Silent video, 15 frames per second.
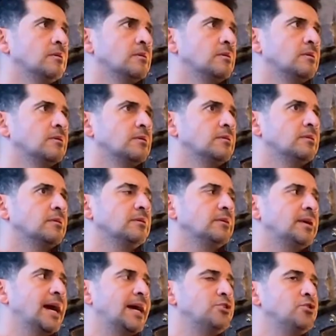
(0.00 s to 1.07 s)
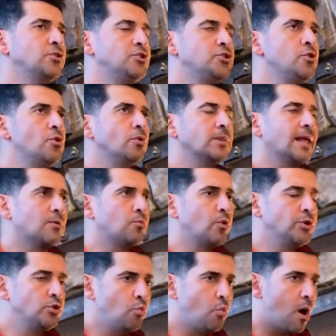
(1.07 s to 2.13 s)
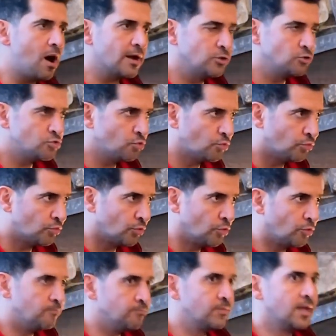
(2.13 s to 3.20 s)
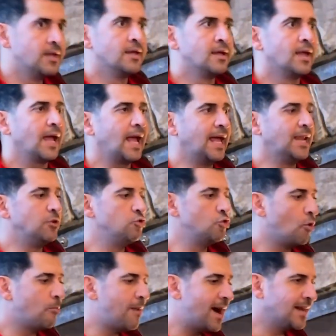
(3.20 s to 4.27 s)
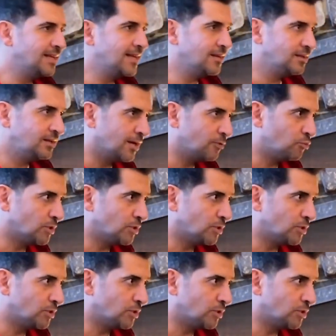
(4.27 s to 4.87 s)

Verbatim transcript: we keep pursuing this? Yeah, you know, like when you walk into a room and nobody yet